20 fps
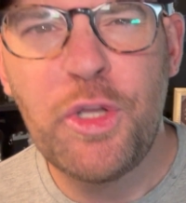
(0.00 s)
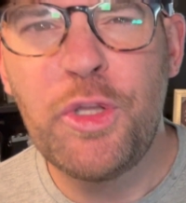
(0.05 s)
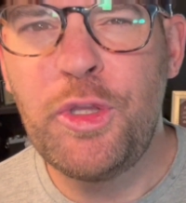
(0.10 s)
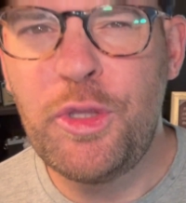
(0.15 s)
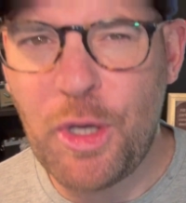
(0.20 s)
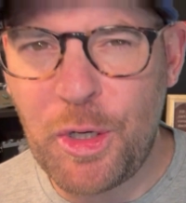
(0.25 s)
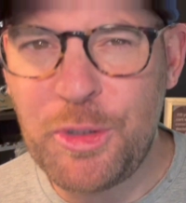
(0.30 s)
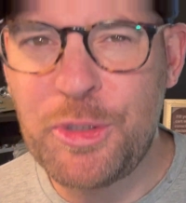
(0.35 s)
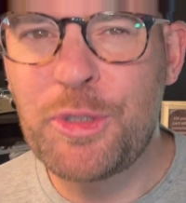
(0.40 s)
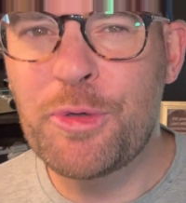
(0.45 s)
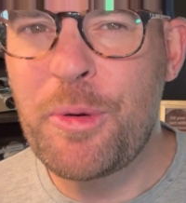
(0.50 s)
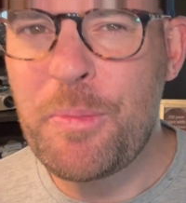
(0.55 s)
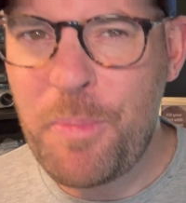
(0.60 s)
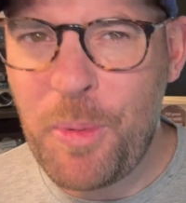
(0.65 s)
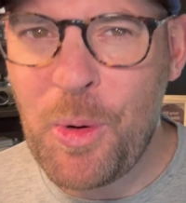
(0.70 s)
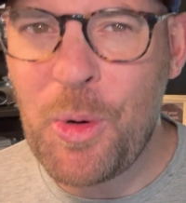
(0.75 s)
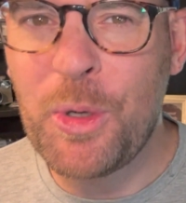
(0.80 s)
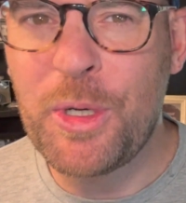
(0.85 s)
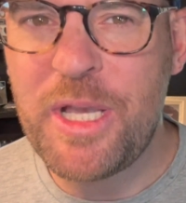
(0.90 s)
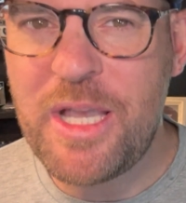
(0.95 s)
Those are
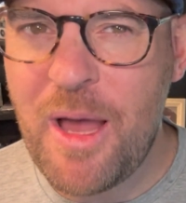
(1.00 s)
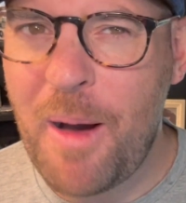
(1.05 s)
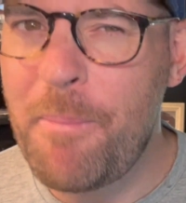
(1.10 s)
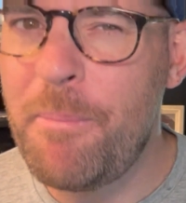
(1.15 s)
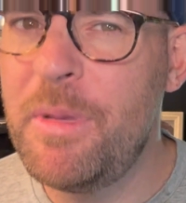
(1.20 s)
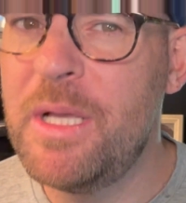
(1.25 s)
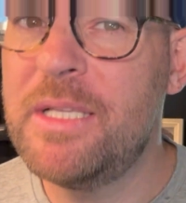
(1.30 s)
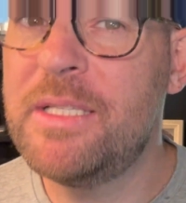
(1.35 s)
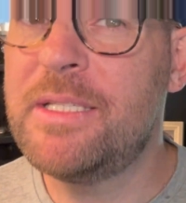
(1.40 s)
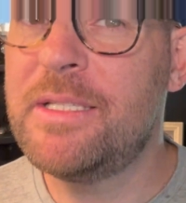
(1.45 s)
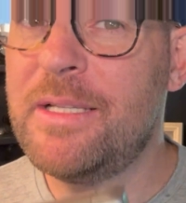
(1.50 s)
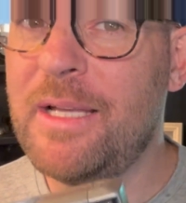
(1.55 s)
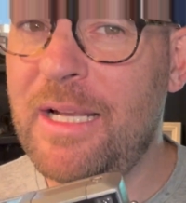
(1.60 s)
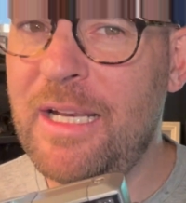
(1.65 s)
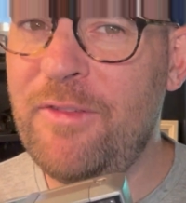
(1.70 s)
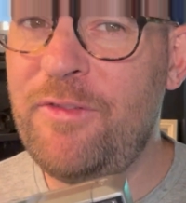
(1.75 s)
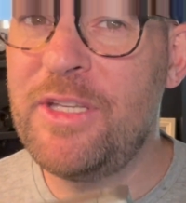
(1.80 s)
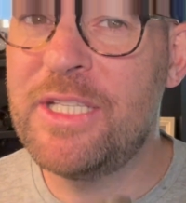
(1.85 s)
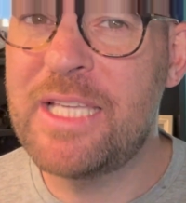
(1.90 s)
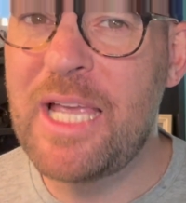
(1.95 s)
important numbers, and
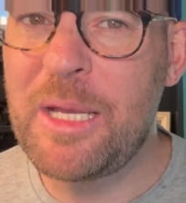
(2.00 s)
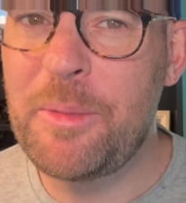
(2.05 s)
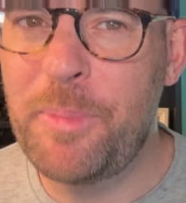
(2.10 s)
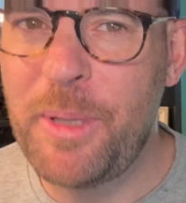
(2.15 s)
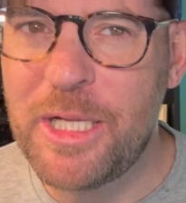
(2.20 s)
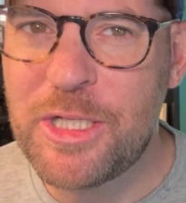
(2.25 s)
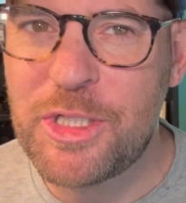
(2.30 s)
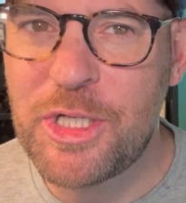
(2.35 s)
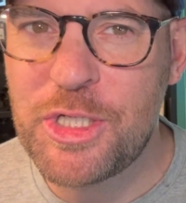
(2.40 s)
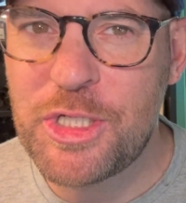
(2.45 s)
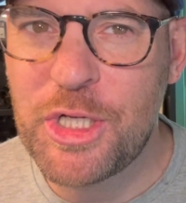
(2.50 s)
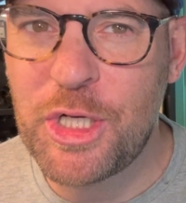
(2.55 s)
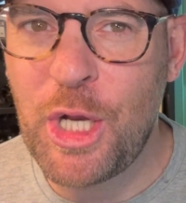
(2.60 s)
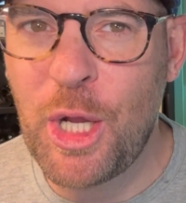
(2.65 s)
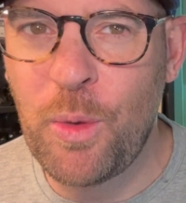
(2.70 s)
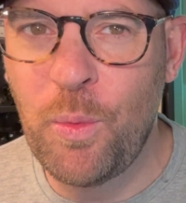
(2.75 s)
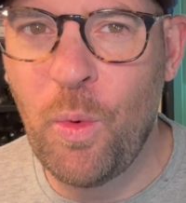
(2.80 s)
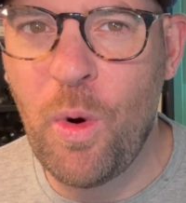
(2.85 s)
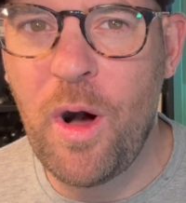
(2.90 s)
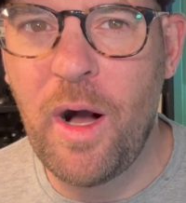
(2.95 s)
if you take pictures, you
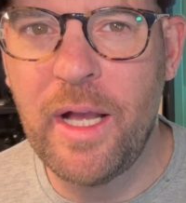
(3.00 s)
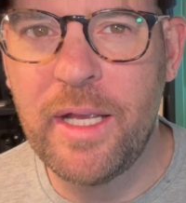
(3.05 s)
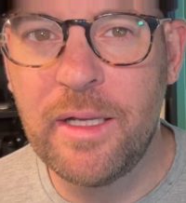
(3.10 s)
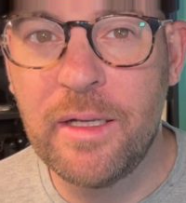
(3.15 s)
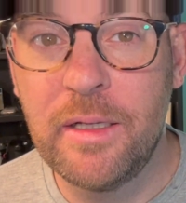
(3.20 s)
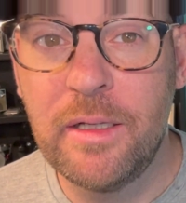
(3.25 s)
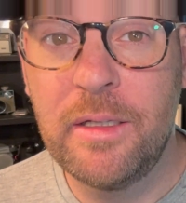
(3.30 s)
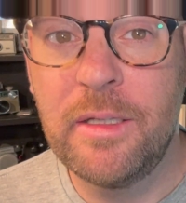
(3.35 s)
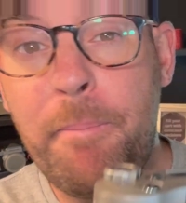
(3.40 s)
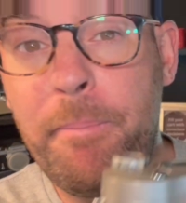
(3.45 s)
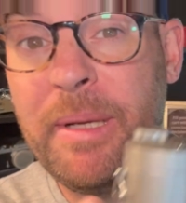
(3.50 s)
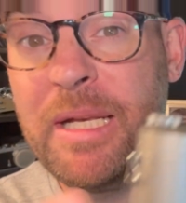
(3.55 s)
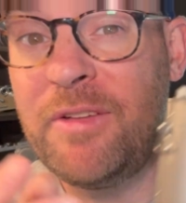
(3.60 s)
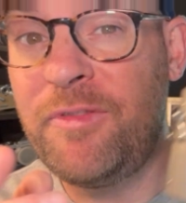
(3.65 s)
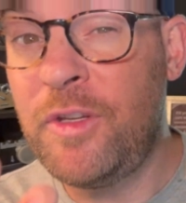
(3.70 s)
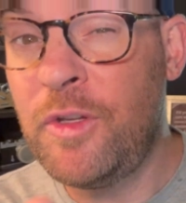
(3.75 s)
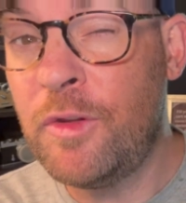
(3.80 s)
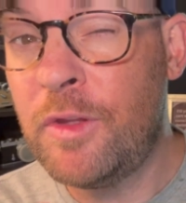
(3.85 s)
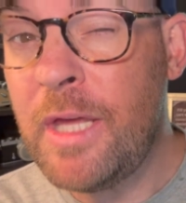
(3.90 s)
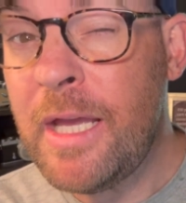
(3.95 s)
know why. But
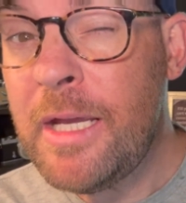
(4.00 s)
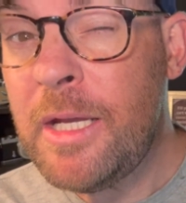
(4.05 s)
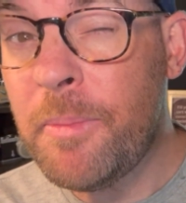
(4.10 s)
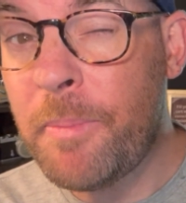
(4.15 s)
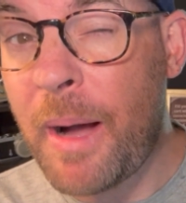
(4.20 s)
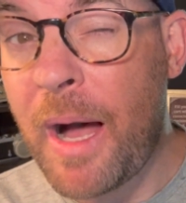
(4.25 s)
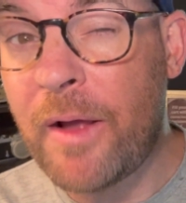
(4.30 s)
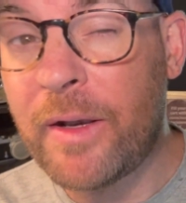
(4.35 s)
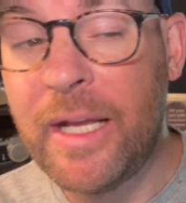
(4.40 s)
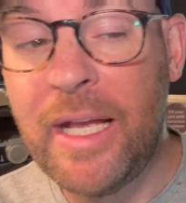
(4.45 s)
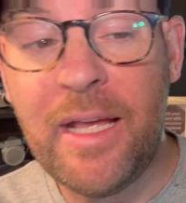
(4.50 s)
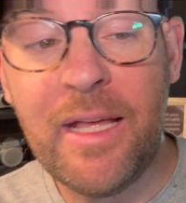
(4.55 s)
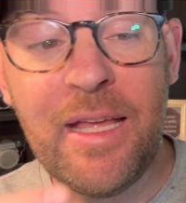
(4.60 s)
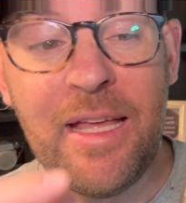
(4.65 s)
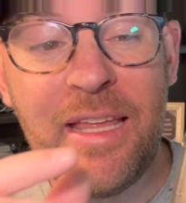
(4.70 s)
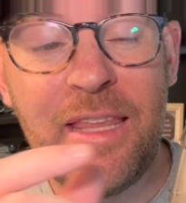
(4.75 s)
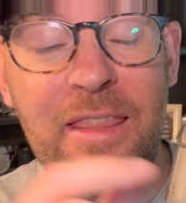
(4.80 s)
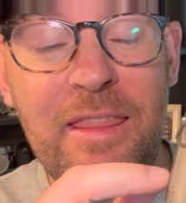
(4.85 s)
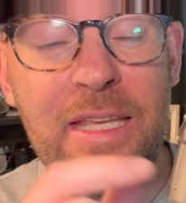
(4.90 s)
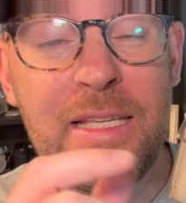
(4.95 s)
if you think about it,
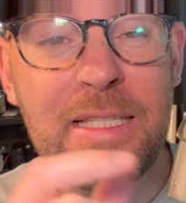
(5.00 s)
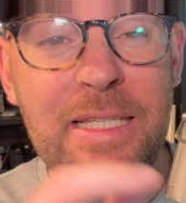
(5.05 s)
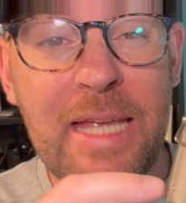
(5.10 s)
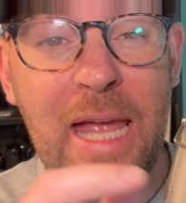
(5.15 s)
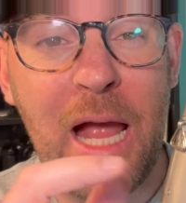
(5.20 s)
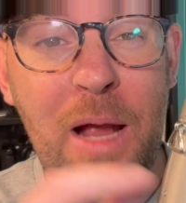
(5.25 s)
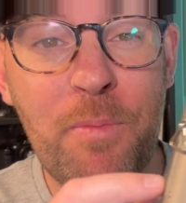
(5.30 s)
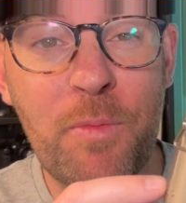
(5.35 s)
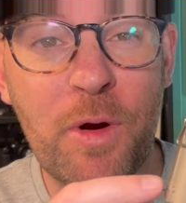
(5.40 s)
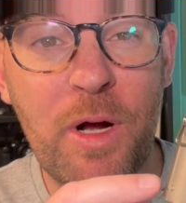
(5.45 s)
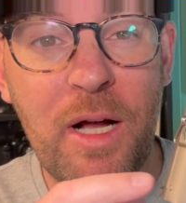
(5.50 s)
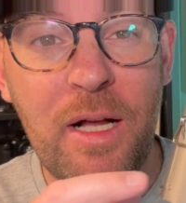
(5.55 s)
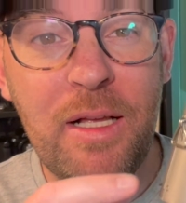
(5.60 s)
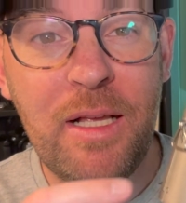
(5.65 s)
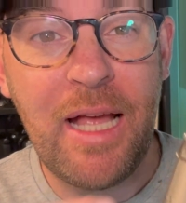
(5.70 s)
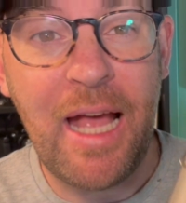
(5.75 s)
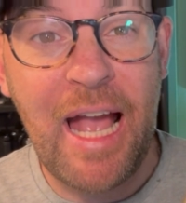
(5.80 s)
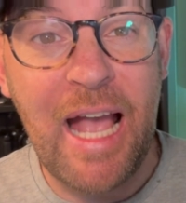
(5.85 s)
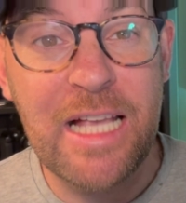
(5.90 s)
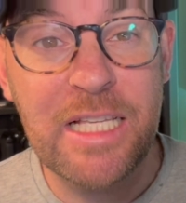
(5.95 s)
this camera
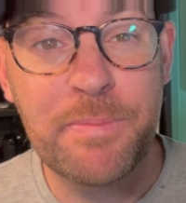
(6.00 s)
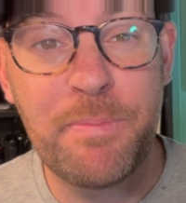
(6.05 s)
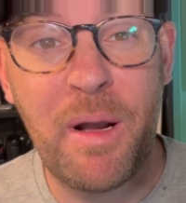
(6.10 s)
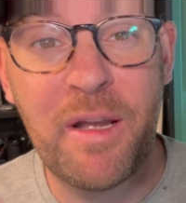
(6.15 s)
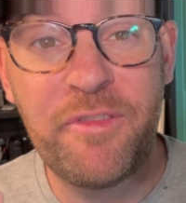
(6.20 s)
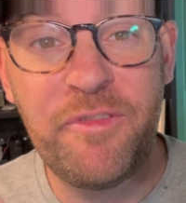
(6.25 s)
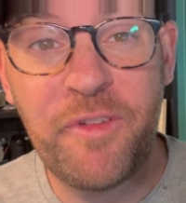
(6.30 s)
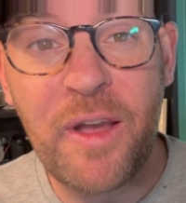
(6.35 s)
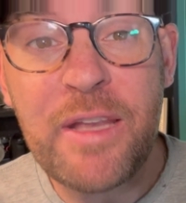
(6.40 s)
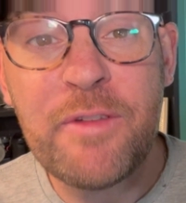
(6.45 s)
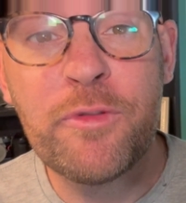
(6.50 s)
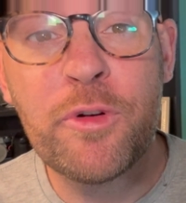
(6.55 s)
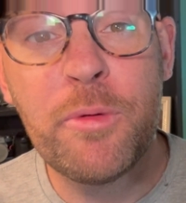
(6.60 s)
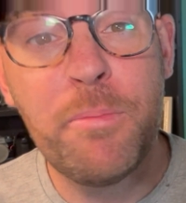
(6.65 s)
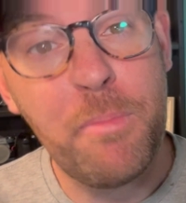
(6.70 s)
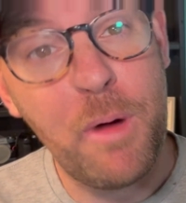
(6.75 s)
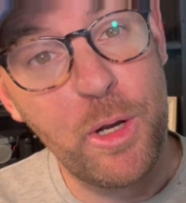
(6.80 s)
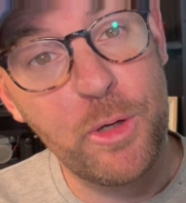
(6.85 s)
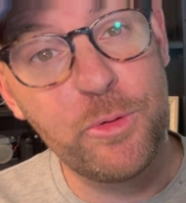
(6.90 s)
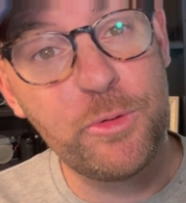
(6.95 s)
has my favorite
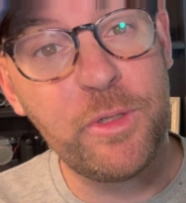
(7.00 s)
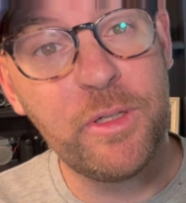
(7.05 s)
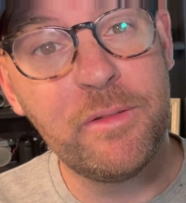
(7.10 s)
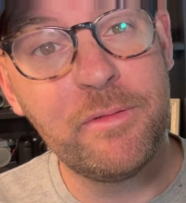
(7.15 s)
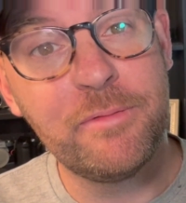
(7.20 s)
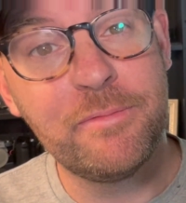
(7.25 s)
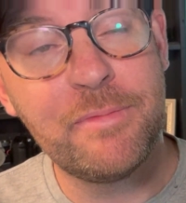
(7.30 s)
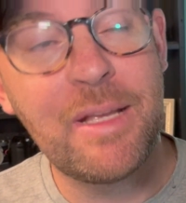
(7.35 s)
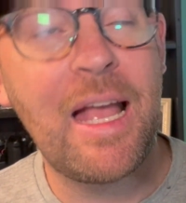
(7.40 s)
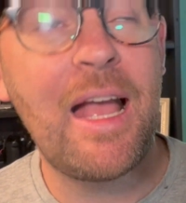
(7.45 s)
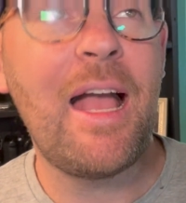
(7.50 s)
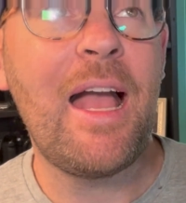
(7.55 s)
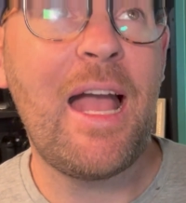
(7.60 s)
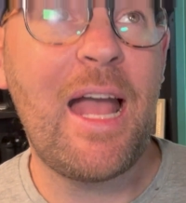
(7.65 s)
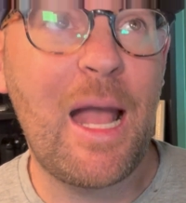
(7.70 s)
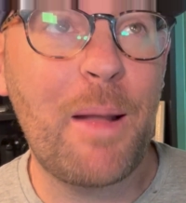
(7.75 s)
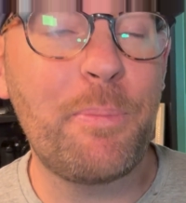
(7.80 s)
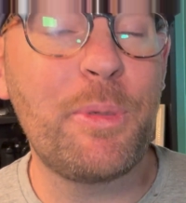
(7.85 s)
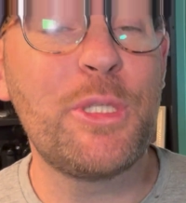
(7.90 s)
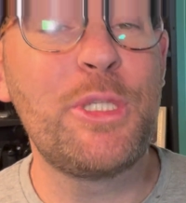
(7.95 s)
mode,
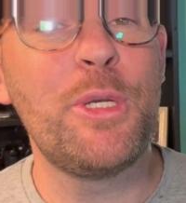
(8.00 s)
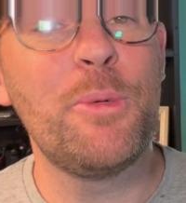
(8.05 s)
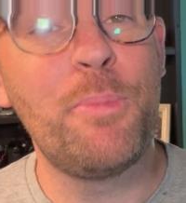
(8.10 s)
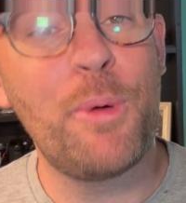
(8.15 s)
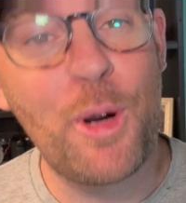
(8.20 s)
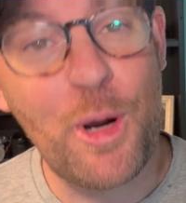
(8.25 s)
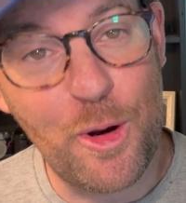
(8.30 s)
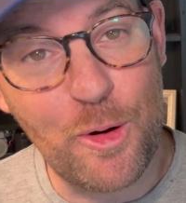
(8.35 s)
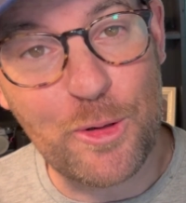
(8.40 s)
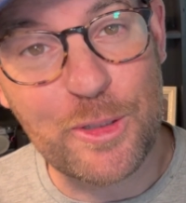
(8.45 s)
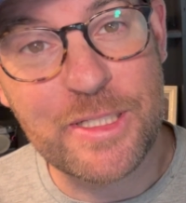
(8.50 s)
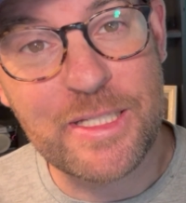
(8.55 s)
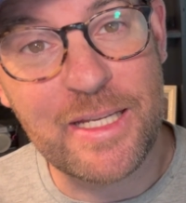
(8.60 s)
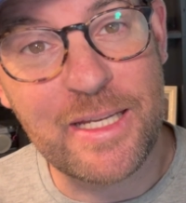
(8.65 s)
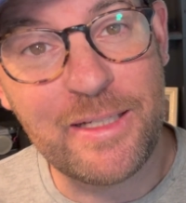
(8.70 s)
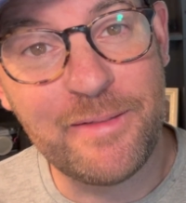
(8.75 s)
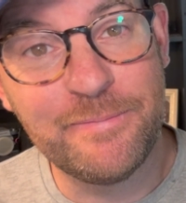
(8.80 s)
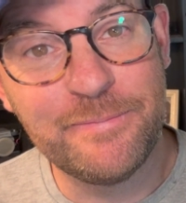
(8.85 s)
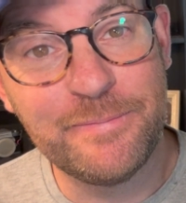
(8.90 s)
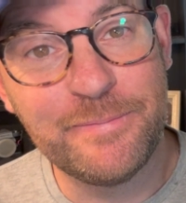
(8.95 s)
aperture
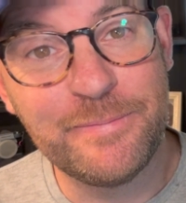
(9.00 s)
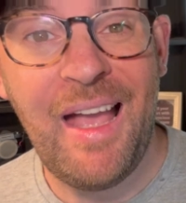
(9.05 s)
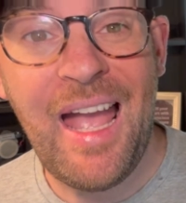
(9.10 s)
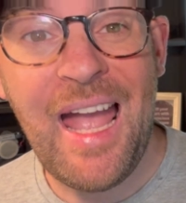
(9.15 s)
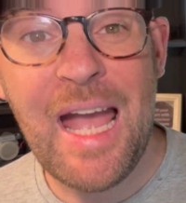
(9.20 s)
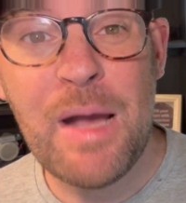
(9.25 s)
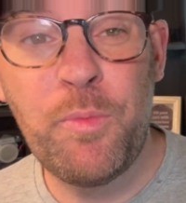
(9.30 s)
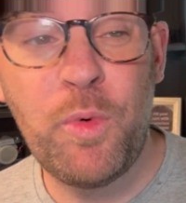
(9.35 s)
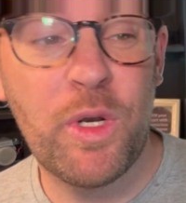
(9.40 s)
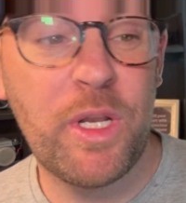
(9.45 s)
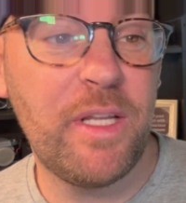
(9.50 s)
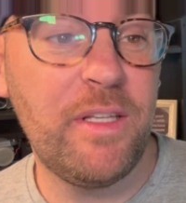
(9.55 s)
priority. And